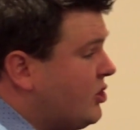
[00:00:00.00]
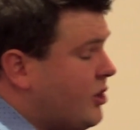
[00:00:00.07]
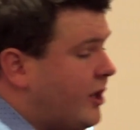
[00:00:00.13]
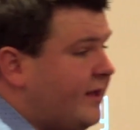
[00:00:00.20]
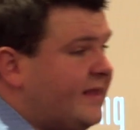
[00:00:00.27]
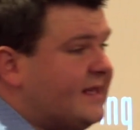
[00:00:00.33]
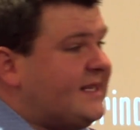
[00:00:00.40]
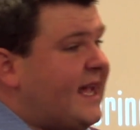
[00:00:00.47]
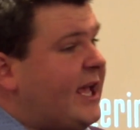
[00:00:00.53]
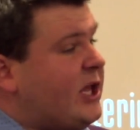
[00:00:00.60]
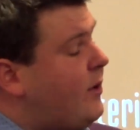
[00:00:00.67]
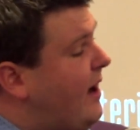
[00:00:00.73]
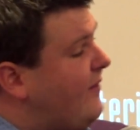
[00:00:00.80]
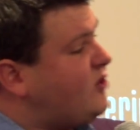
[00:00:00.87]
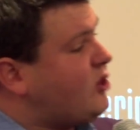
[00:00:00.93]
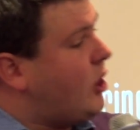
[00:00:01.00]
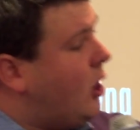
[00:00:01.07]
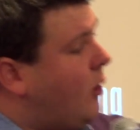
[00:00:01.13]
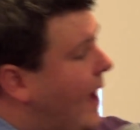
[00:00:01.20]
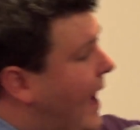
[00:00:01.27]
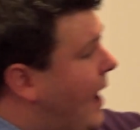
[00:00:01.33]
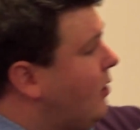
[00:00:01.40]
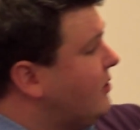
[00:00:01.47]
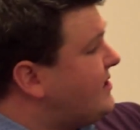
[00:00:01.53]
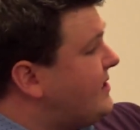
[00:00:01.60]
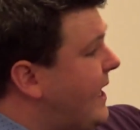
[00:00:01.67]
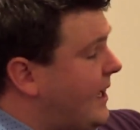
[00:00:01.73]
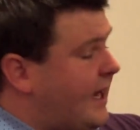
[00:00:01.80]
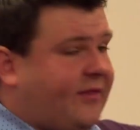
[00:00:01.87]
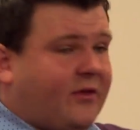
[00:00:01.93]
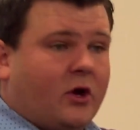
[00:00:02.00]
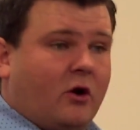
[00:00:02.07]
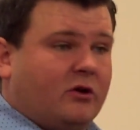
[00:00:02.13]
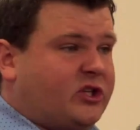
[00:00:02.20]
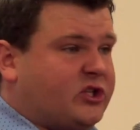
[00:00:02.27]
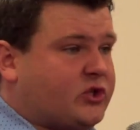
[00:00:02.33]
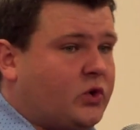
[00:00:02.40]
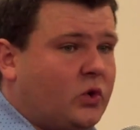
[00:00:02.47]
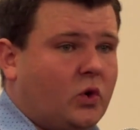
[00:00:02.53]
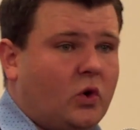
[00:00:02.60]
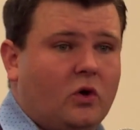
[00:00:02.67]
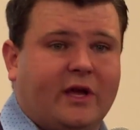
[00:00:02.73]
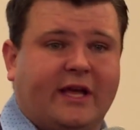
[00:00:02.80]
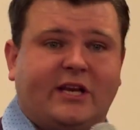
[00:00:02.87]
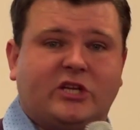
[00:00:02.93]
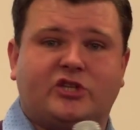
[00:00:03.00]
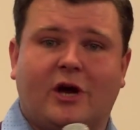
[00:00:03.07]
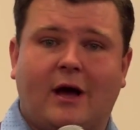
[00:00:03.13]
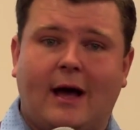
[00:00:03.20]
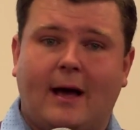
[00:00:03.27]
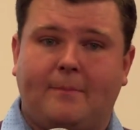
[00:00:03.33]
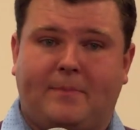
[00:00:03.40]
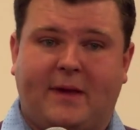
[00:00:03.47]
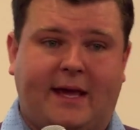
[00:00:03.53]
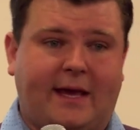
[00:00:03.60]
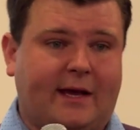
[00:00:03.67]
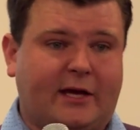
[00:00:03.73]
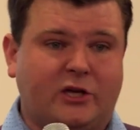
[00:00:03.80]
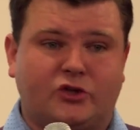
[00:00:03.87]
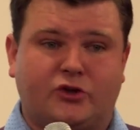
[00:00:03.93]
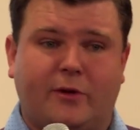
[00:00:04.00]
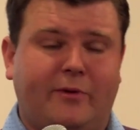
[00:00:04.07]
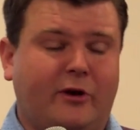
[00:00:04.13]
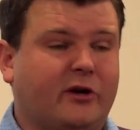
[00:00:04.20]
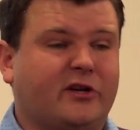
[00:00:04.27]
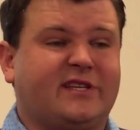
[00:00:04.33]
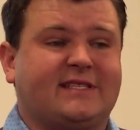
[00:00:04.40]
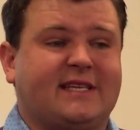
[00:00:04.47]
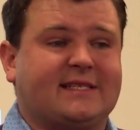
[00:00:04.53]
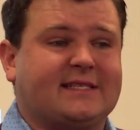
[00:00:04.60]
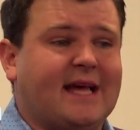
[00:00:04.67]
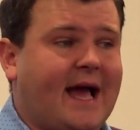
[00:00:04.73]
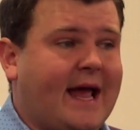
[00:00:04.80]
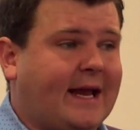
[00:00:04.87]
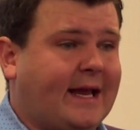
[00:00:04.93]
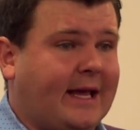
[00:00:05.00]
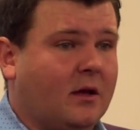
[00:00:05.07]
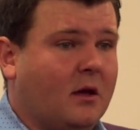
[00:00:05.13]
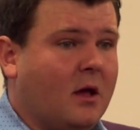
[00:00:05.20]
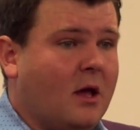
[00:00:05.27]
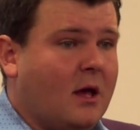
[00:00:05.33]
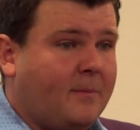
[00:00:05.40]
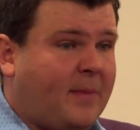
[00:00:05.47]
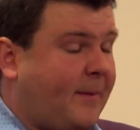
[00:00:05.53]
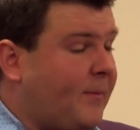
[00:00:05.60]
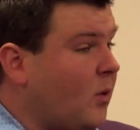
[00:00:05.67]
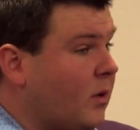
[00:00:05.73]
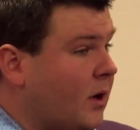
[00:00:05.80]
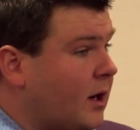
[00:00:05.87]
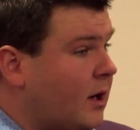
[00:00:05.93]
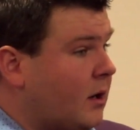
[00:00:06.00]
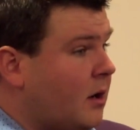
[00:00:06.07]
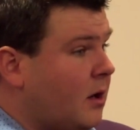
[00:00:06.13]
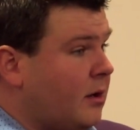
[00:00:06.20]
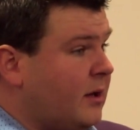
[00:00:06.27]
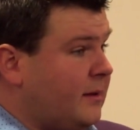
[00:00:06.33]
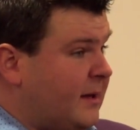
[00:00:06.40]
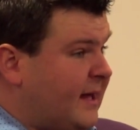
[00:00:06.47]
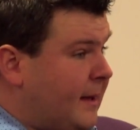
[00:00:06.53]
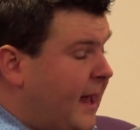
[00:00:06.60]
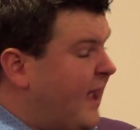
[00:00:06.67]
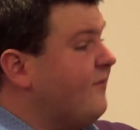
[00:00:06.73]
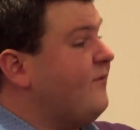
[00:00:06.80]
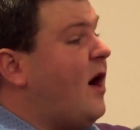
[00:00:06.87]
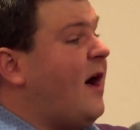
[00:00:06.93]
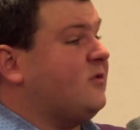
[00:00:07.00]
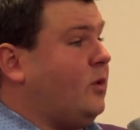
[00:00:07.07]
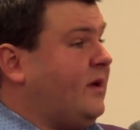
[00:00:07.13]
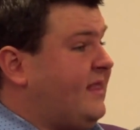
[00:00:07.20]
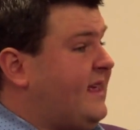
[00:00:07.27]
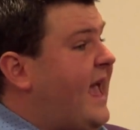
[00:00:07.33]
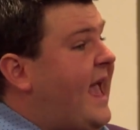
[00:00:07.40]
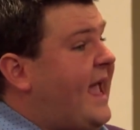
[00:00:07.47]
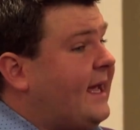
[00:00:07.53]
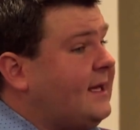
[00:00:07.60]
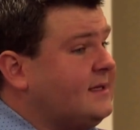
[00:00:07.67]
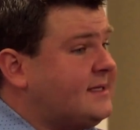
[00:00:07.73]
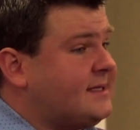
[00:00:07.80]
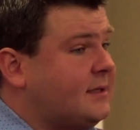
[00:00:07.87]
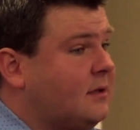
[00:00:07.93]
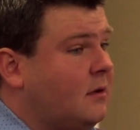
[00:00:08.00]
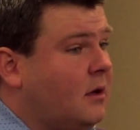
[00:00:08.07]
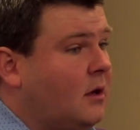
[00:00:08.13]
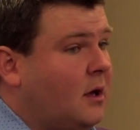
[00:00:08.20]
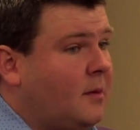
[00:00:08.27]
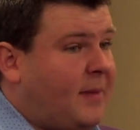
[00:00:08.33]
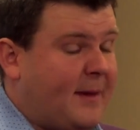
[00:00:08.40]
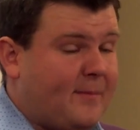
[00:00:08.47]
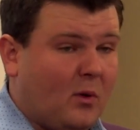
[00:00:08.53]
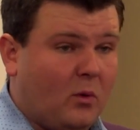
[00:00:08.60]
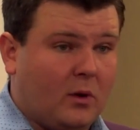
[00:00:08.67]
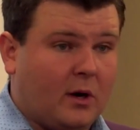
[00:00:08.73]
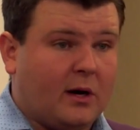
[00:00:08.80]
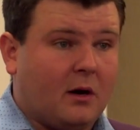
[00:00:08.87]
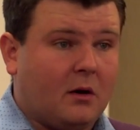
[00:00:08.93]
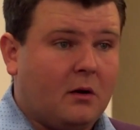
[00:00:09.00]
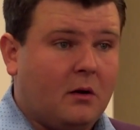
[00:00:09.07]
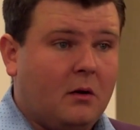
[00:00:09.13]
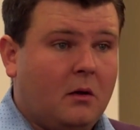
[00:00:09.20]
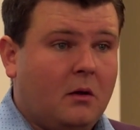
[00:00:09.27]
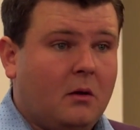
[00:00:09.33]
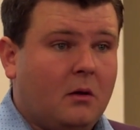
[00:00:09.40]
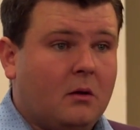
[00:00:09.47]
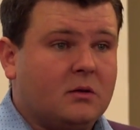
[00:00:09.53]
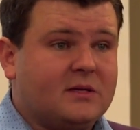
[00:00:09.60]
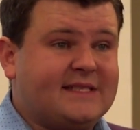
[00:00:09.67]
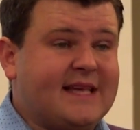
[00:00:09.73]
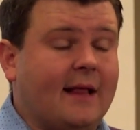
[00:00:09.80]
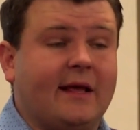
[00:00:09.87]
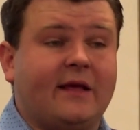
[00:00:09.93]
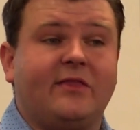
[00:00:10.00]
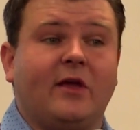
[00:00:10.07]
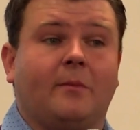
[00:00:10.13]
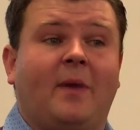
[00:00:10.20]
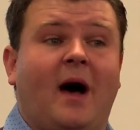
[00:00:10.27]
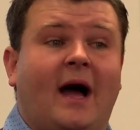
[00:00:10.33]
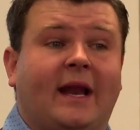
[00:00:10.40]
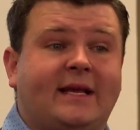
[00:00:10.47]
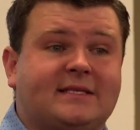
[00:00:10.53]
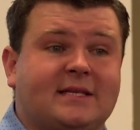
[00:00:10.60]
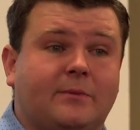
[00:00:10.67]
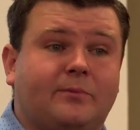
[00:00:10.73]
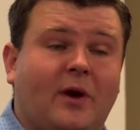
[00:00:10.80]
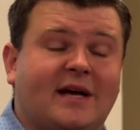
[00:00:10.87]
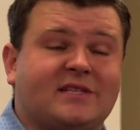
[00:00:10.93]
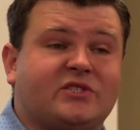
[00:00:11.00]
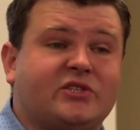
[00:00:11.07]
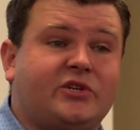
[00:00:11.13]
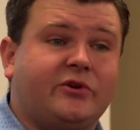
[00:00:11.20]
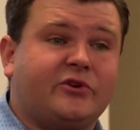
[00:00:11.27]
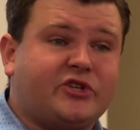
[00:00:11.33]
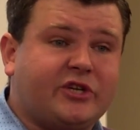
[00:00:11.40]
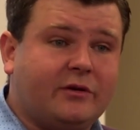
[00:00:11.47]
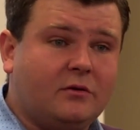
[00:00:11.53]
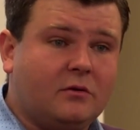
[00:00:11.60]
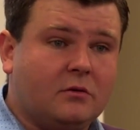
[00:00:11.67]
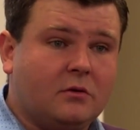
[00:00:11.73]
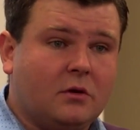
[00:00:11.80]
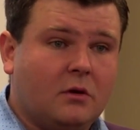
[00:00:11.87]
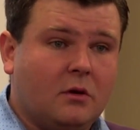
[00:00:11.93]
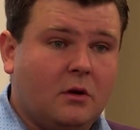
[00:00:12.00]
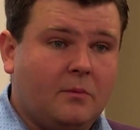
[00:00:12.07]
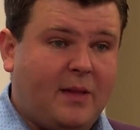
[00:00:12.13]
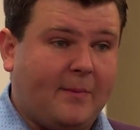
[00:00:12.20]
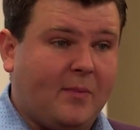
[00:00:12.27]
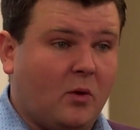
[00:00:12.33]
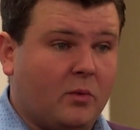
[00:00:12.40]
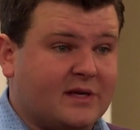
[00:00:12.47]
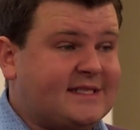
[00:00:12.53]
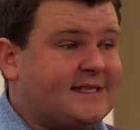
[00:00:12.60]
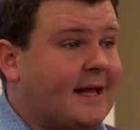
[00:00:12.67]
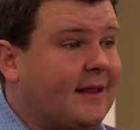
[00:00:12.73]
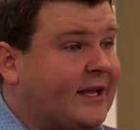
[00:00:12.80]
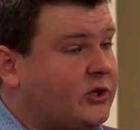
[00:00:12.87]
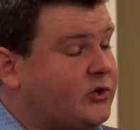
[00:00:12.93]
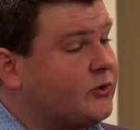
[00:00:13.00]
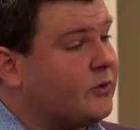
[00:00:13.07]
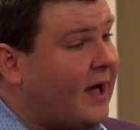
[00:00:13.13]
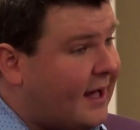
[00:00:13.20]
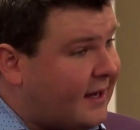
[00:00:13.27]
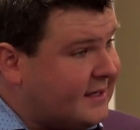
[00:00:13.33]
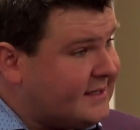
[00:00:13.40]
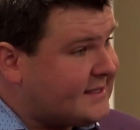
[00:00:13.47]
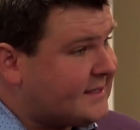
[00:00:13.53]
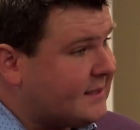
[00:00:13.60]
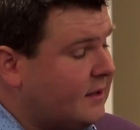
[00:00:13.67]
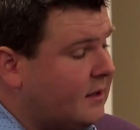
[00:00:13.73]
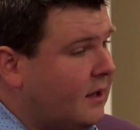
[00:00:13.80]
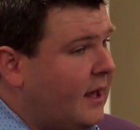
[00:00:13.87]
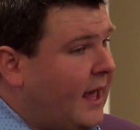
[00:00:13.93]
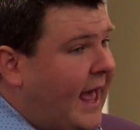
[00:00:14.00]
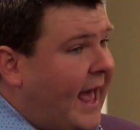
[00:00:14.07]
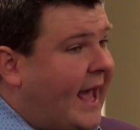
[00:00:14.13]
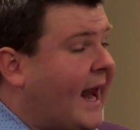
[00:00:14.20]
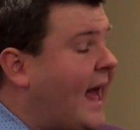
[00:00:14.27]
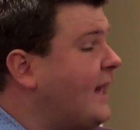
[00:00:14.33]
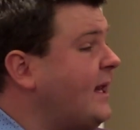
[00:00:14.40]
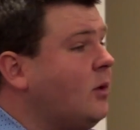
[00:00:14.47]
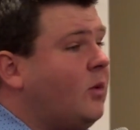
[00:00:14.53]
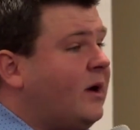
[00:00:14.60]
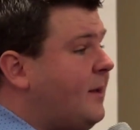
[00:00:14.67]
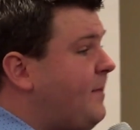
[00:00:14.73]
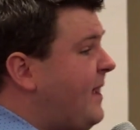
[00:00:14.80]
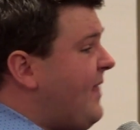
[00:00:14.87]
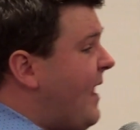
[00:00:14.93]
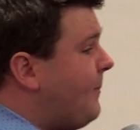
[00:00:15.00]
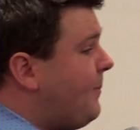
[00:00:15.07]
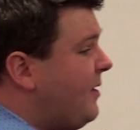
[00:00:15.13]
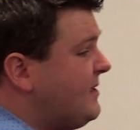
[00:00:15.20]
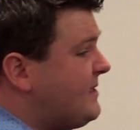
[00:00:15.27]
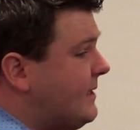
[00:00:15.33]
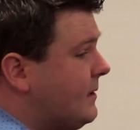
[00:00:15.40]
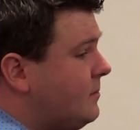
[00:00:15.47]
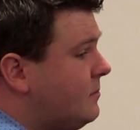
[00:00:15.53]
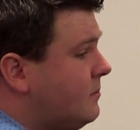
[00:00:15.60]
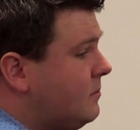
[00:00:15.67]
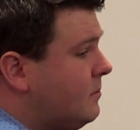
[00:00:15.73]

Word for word: During the day, you have to go out and either go to school, get a job, be a contributor to society. People were involved with gangs. People were selling their bodies in prostitution. People were selling drugs. And I didn't want to be that person.